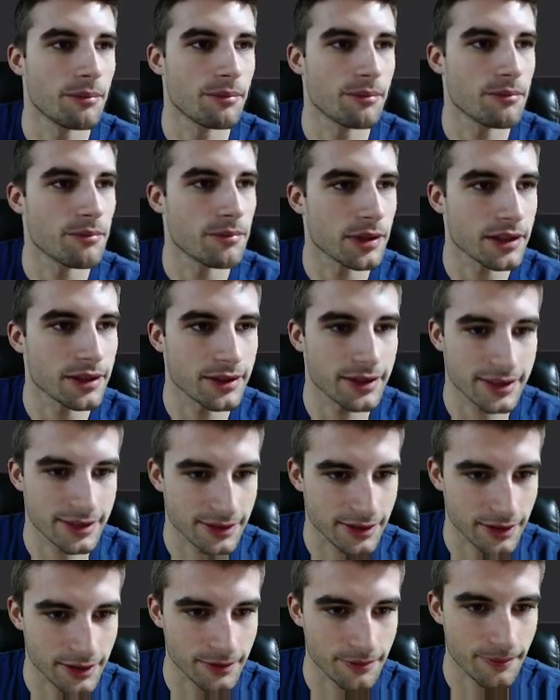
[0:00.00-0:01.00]
But let's
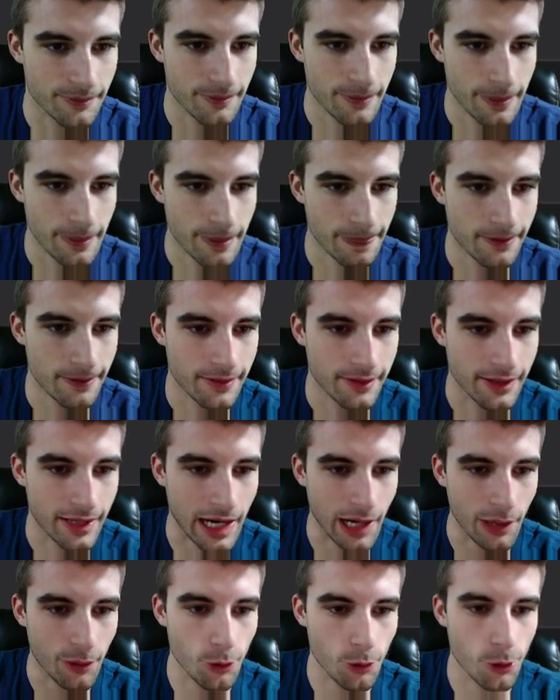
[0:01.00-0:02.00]
see.
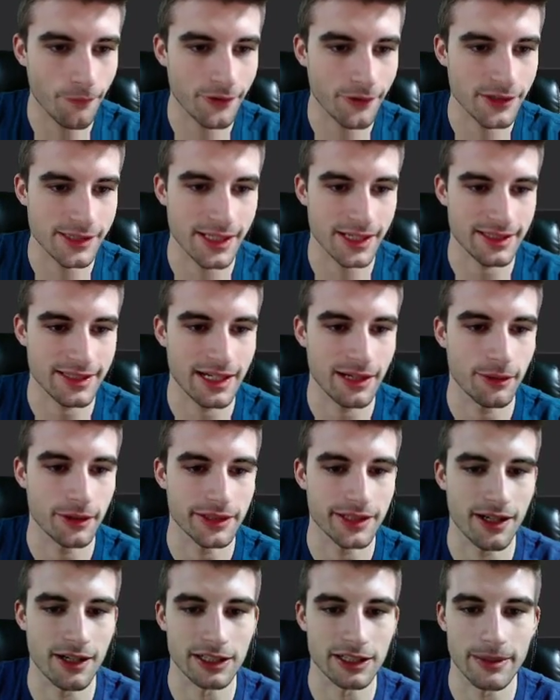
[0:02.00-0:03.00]
Al Horford is the next guy I want
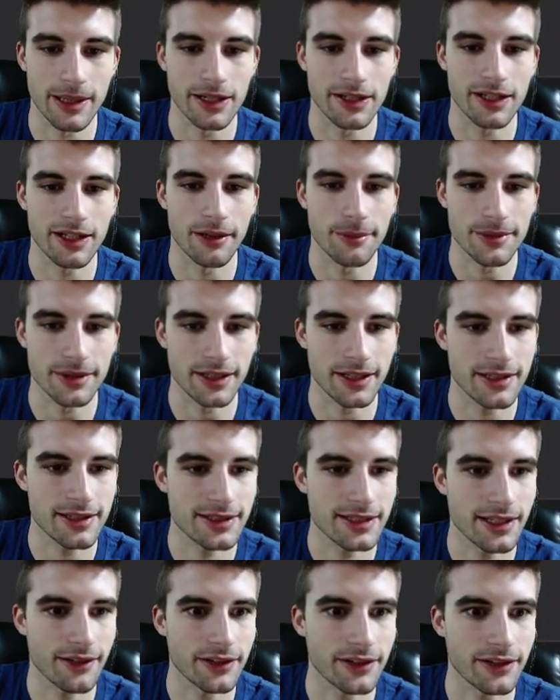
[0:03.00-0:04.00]
to talk about. He comes in at
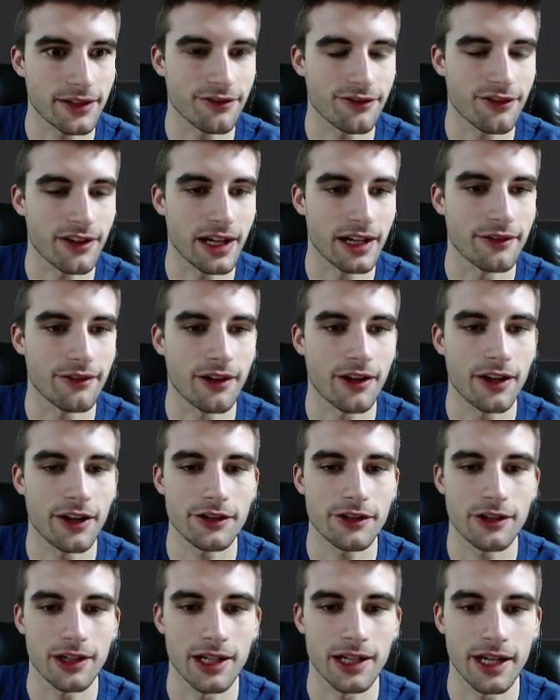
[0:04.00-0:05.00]

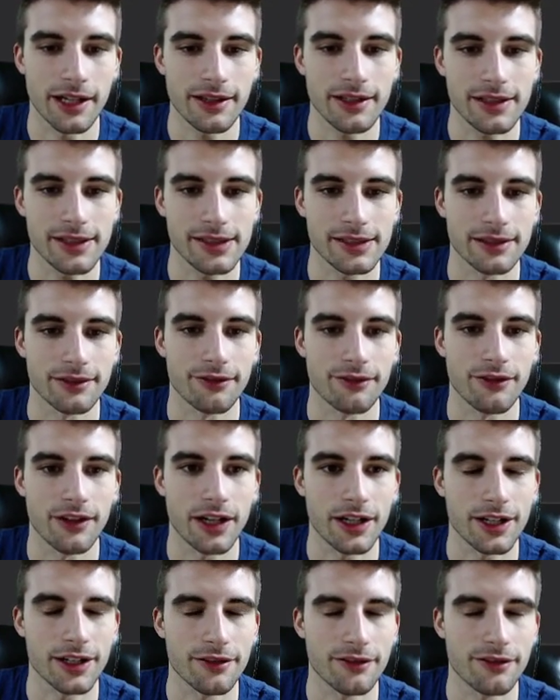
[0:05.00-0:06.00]
7,500, and I think he's a very,